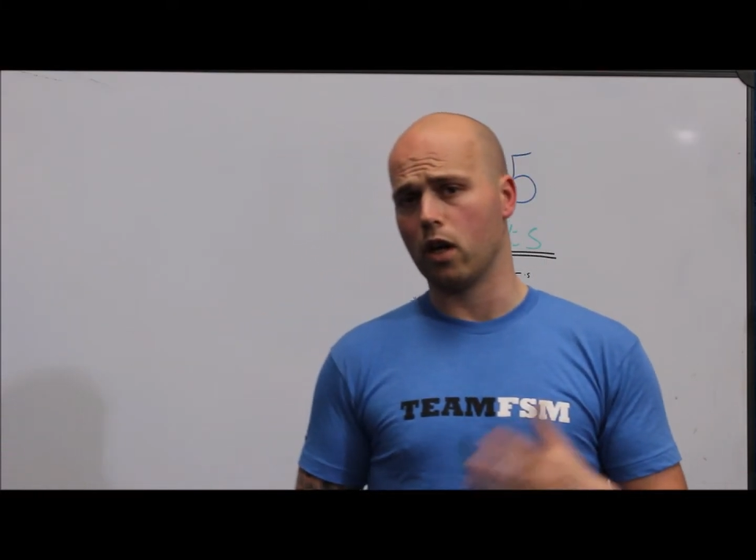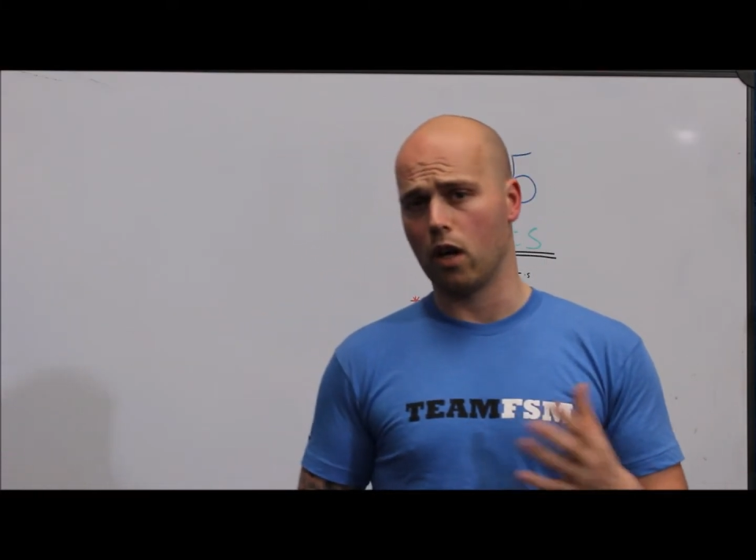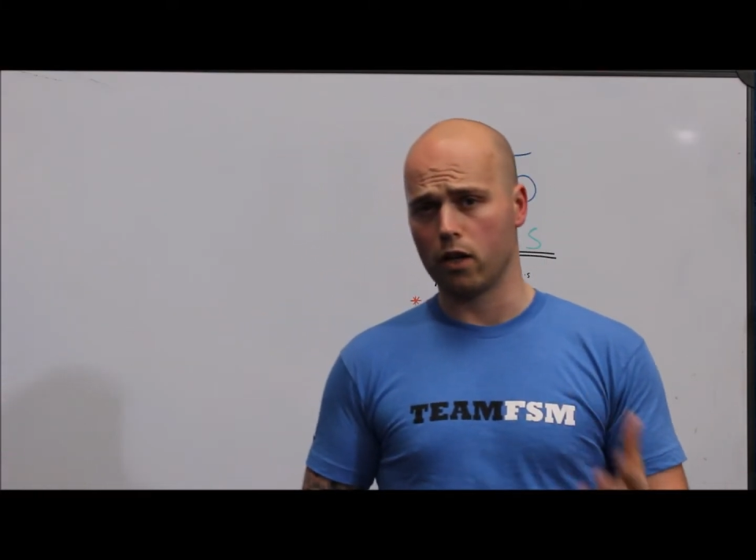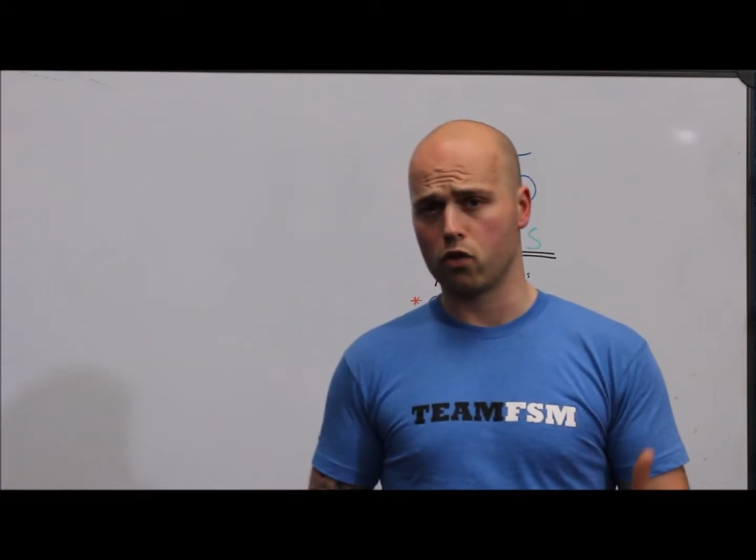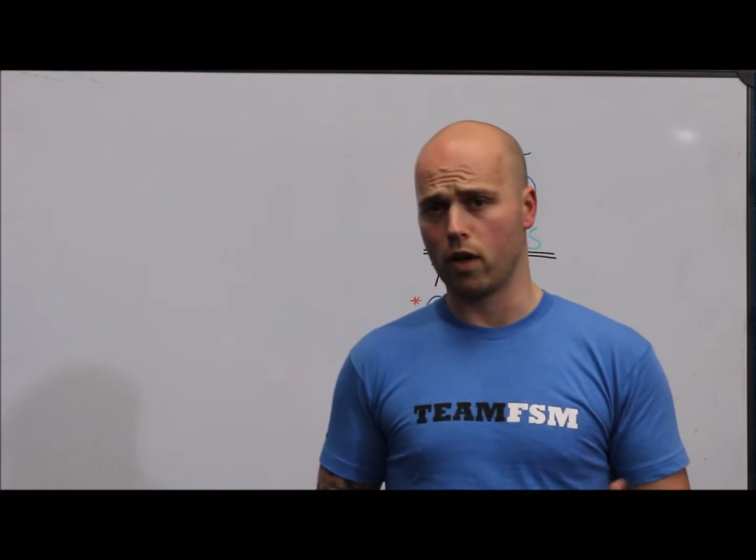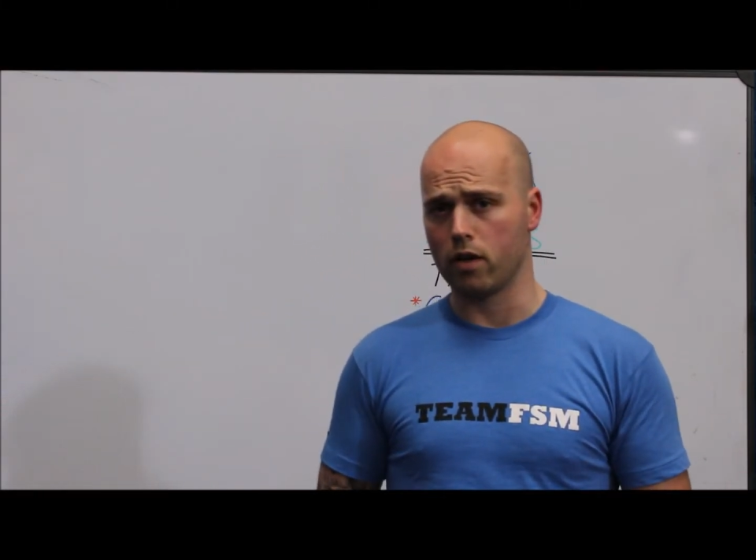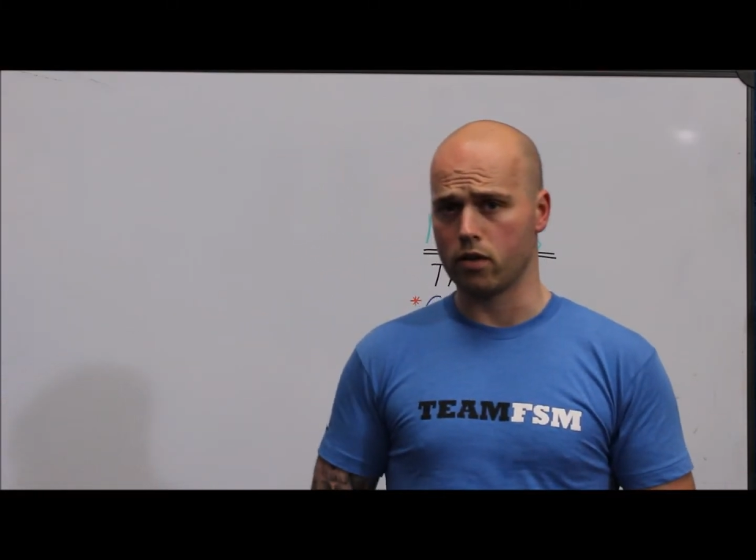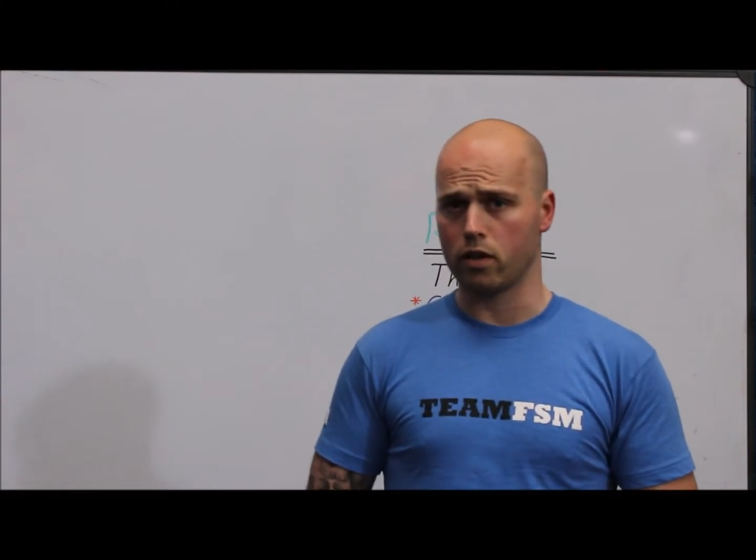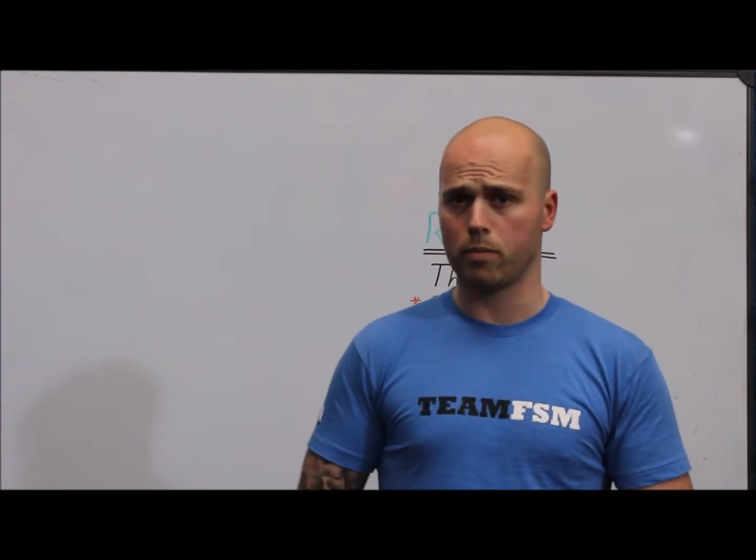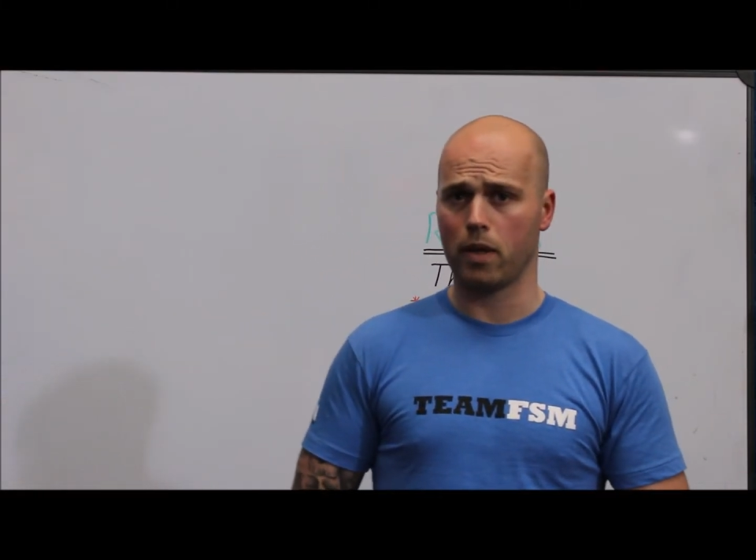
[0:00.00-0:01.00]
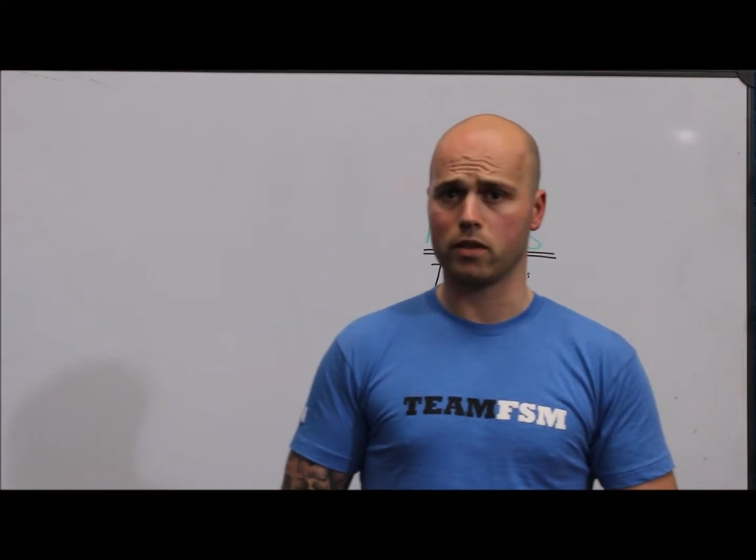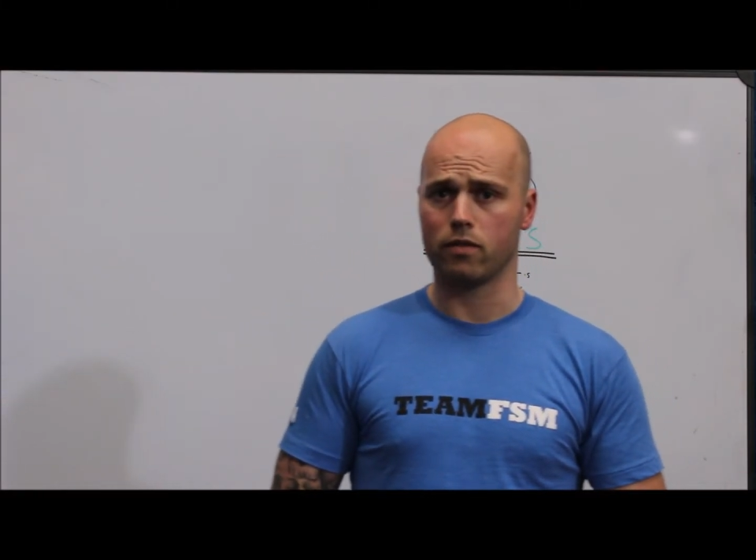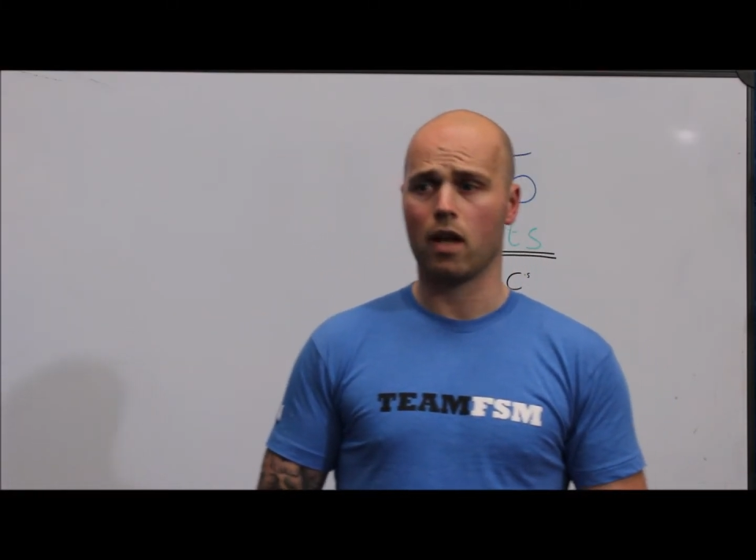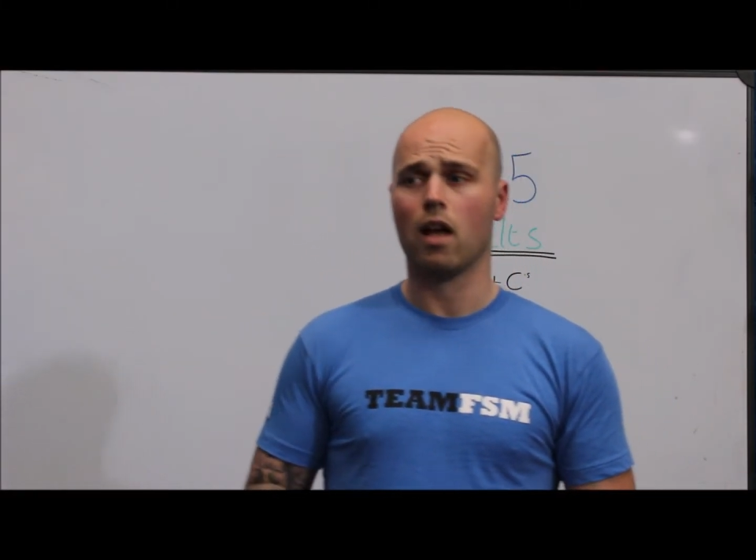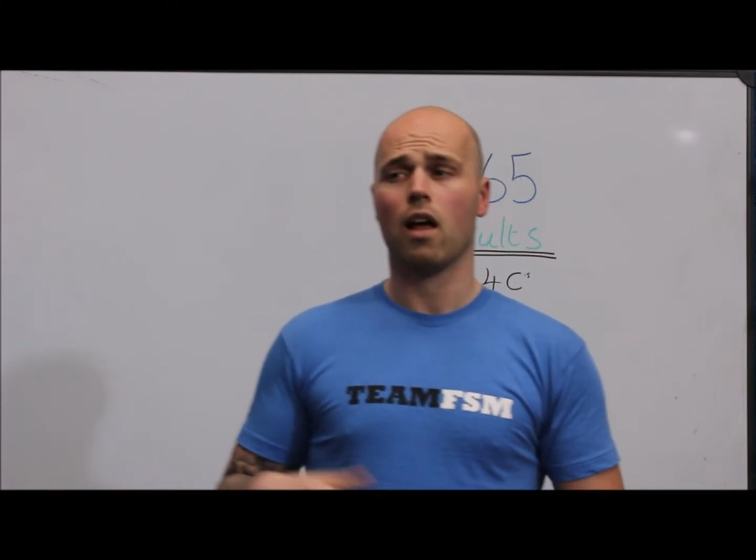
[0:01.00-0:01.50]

a lot of trainers are expensive